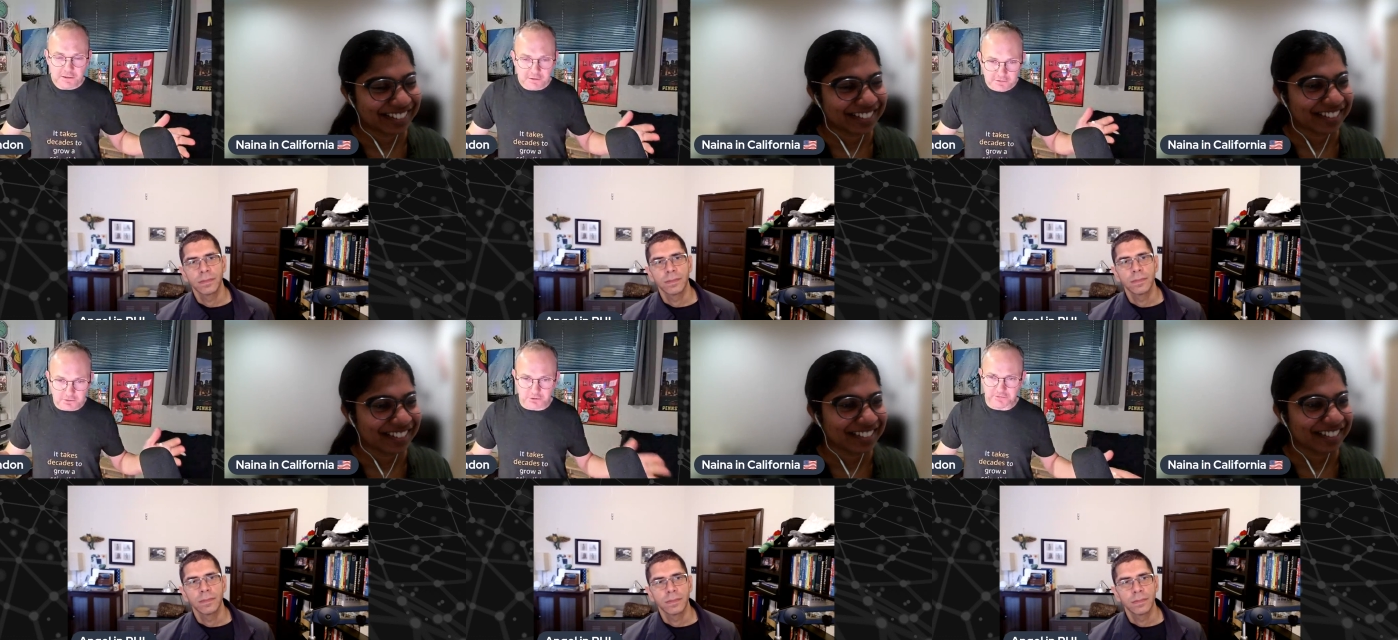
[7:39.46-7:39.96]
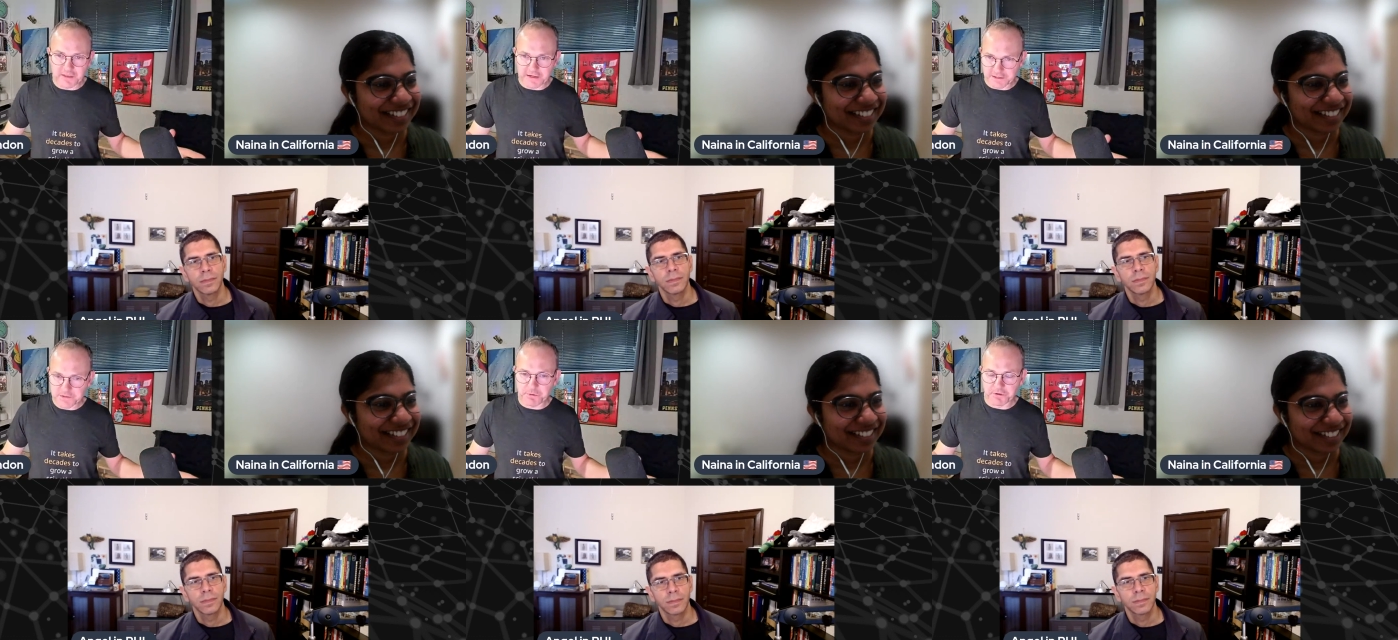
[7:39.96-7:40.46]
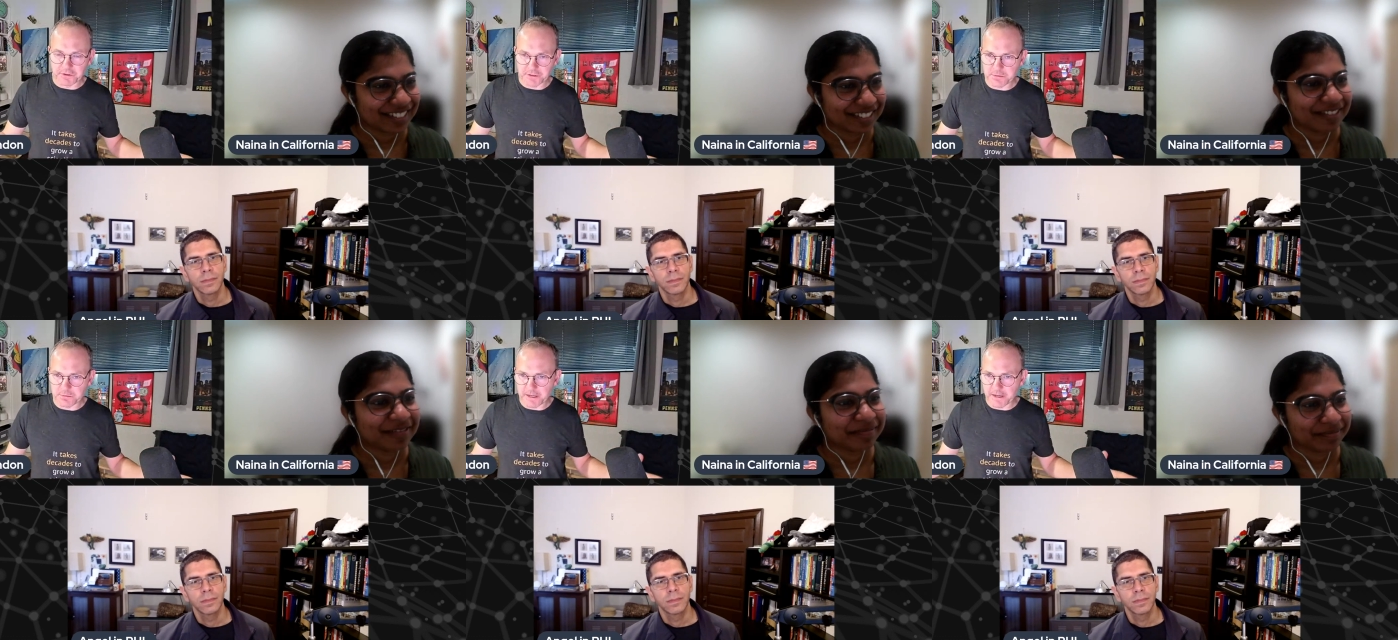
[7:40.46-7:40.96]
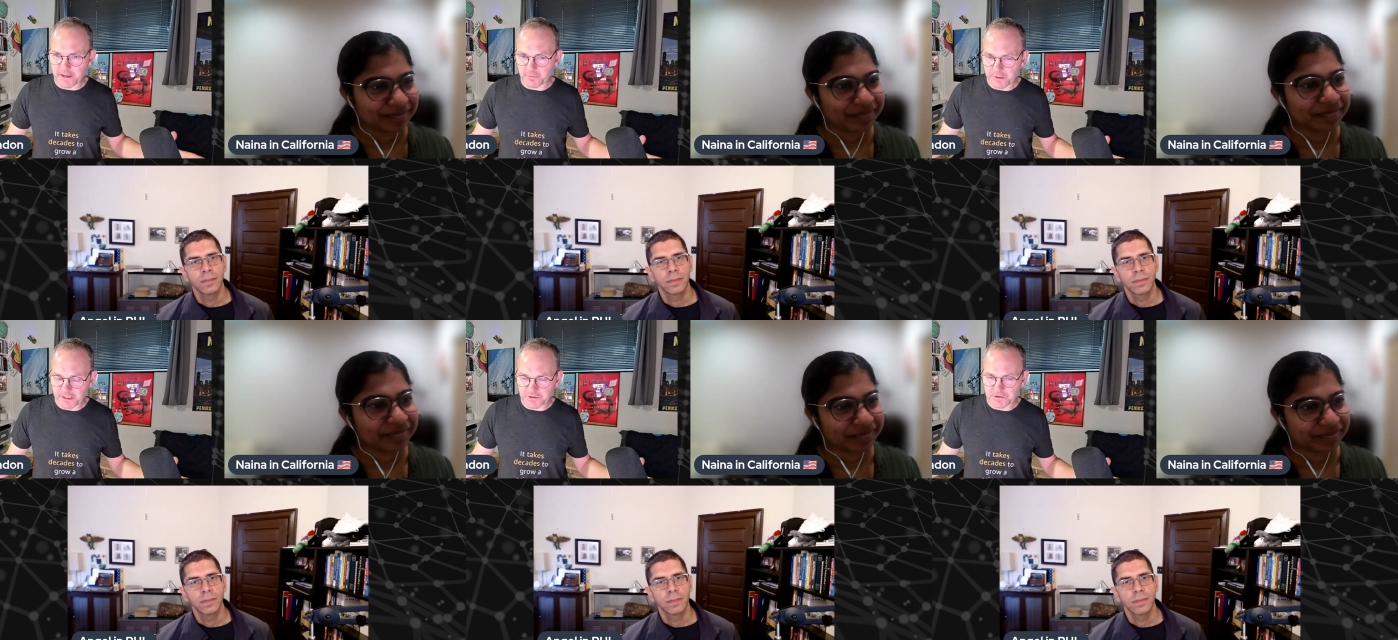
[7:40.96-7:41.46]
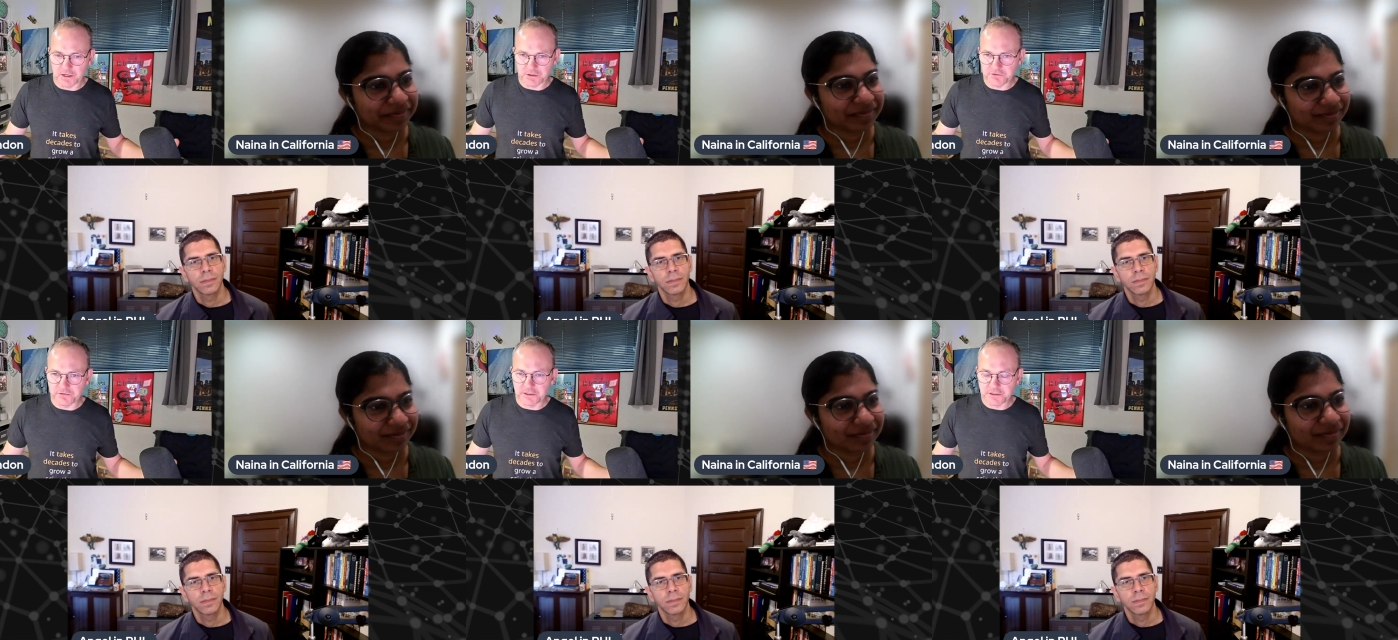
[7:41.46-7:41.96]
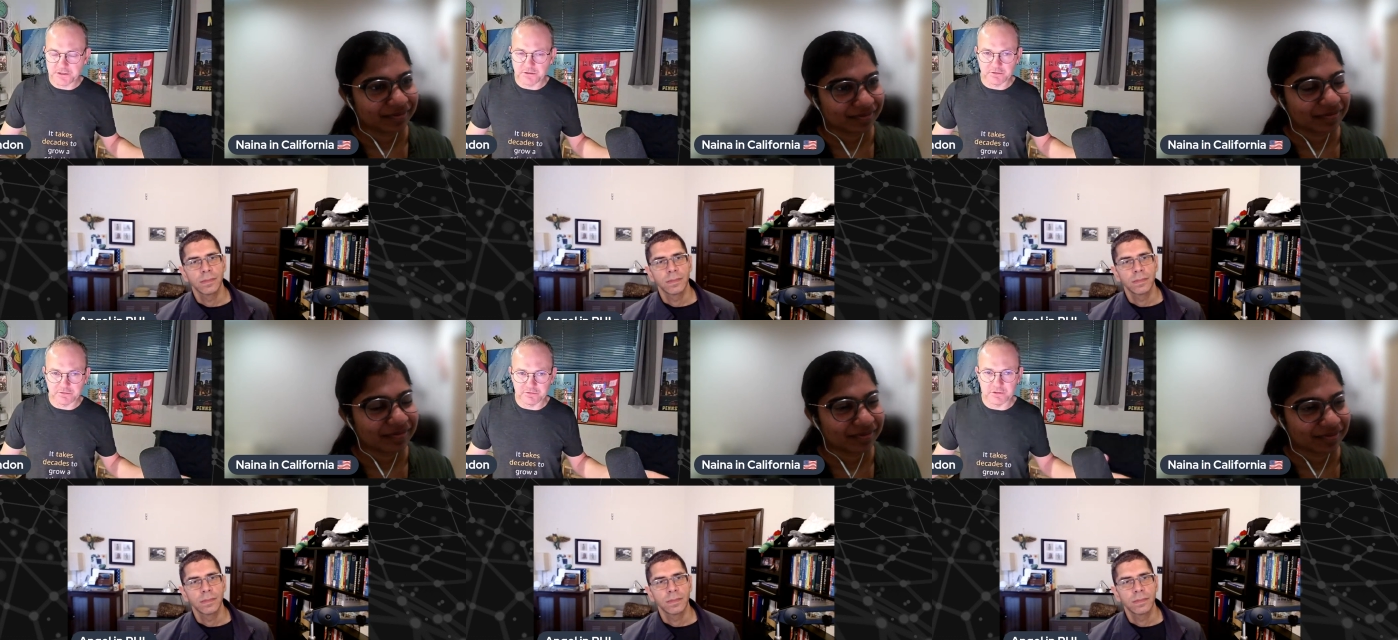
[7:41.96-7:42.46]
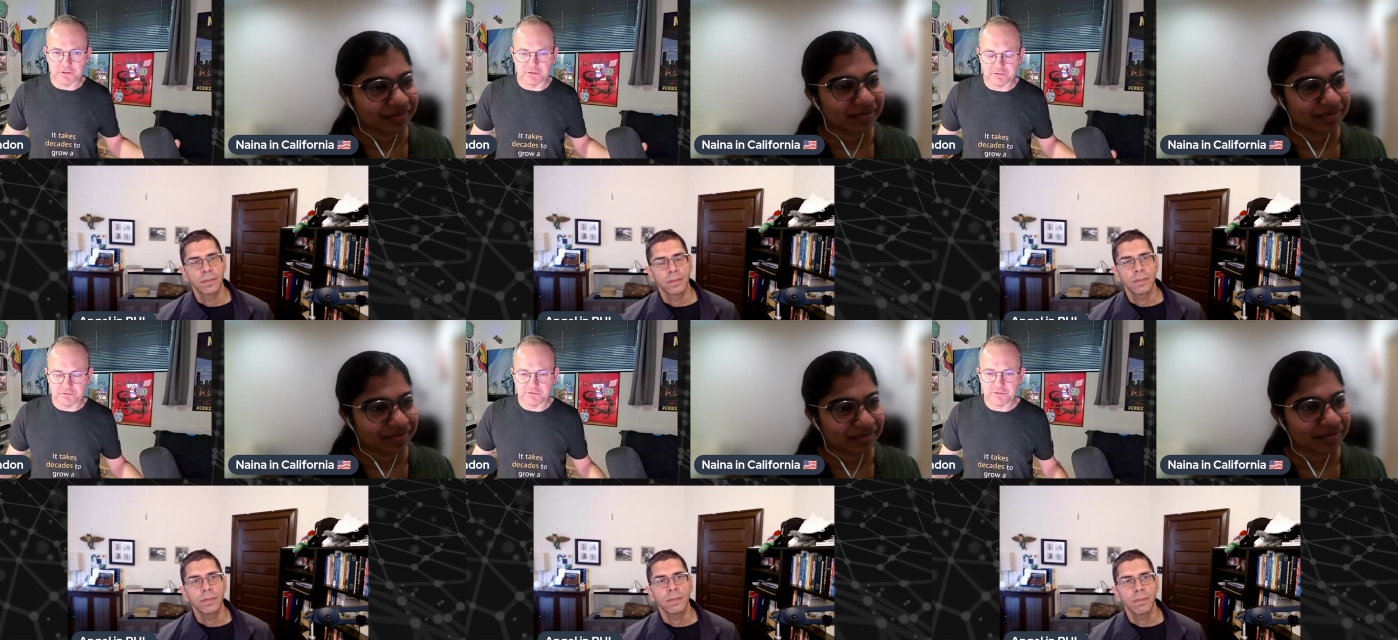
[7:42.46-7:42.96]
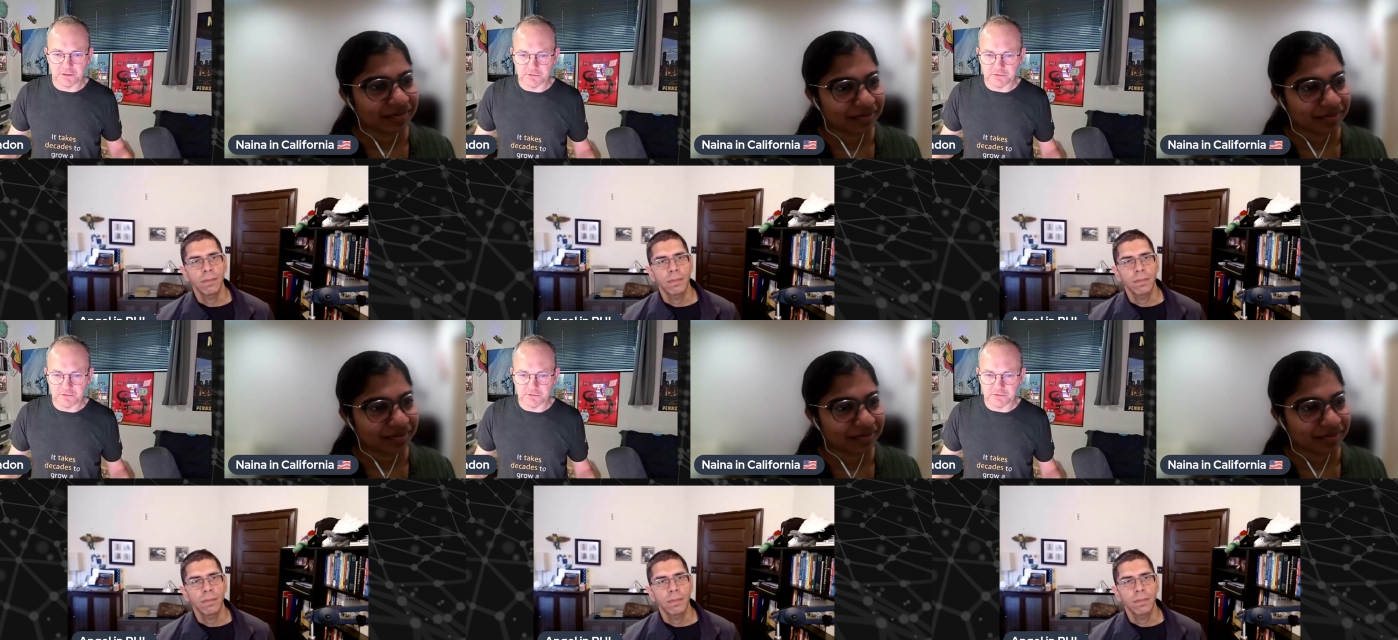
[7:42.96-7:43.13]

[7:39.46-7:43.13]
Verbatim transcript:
Speaker 1: all of that experience about how to manage large fleets of, of, mm-hmm.